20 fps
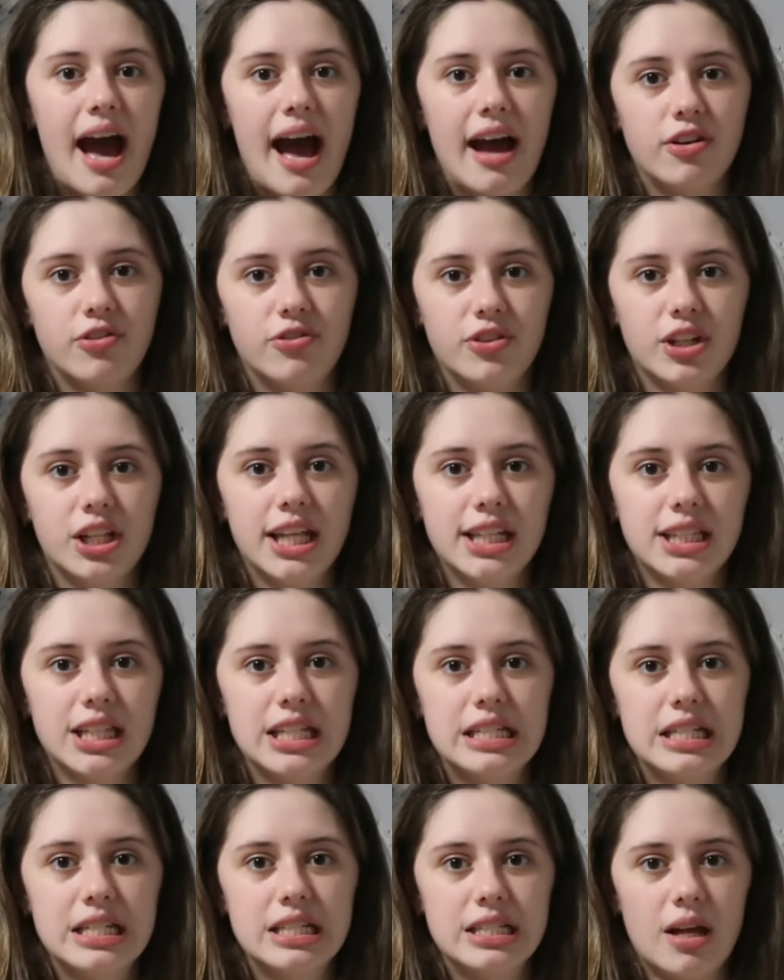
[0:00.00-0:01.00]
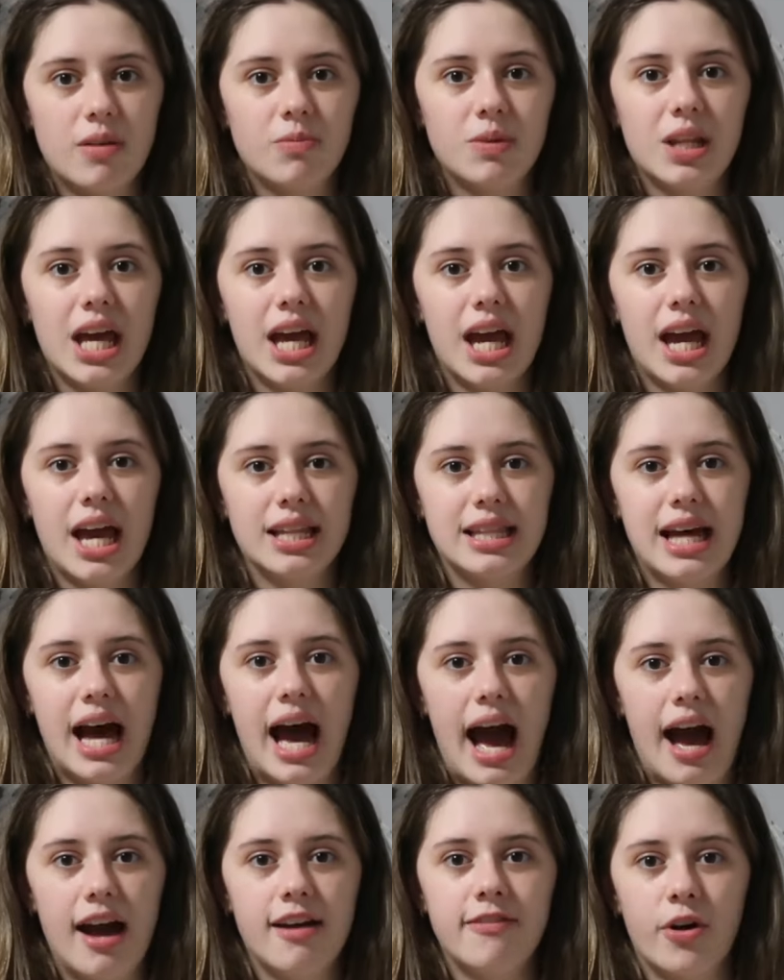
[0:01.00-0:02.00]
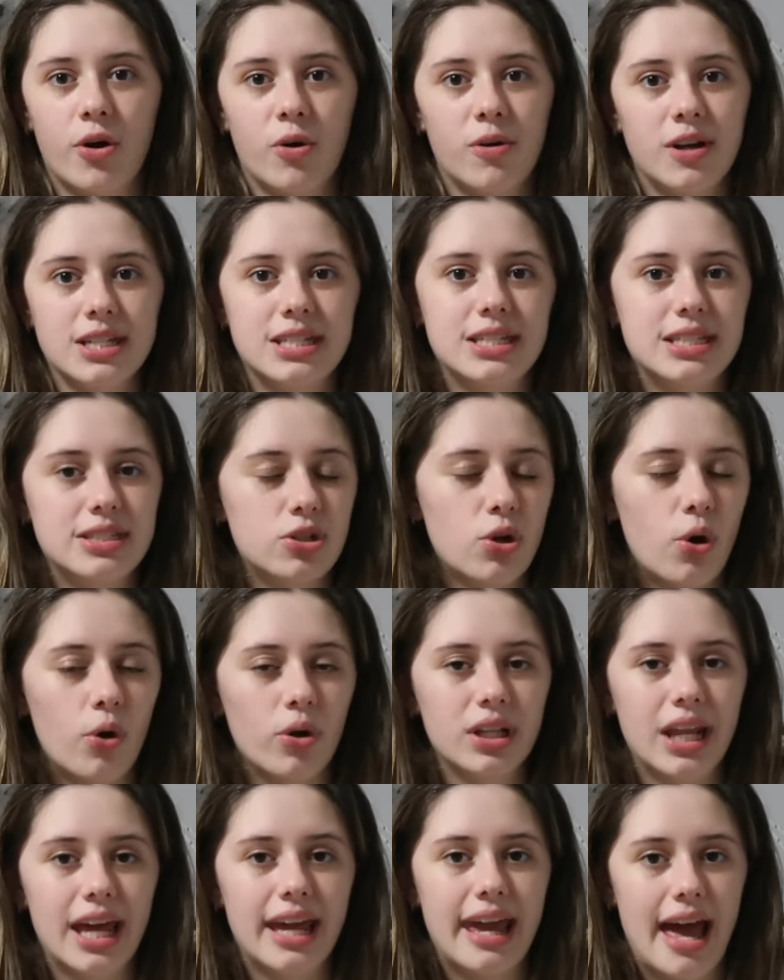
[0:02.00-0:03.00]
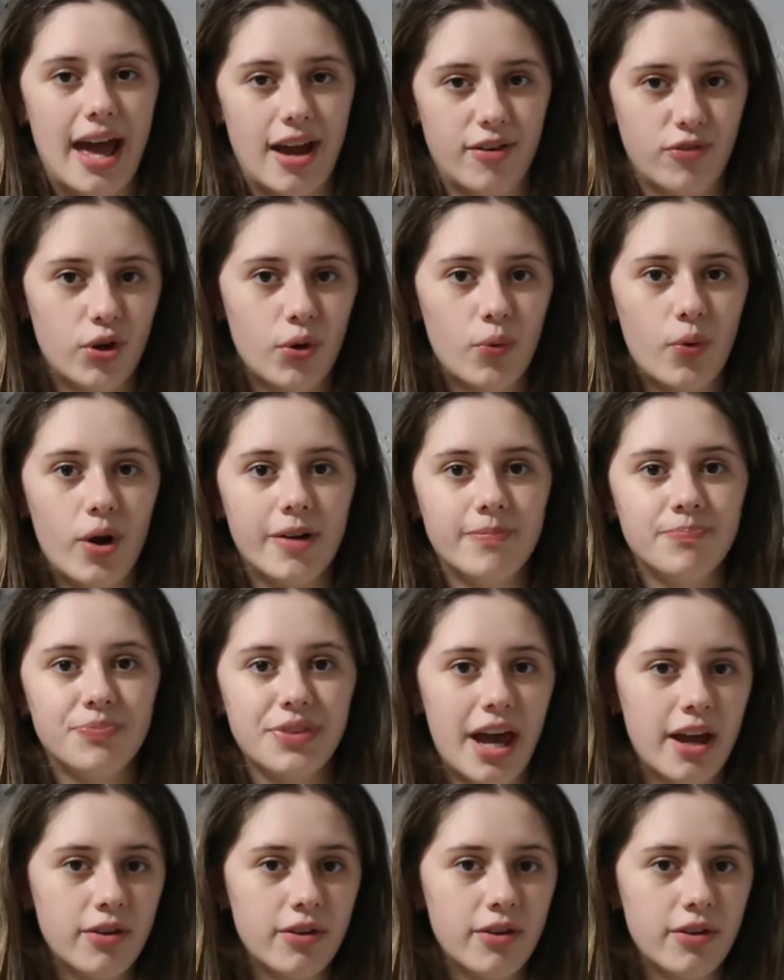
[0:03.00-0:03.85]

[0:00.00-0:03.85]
I feel like this is something that I've always told like everyone.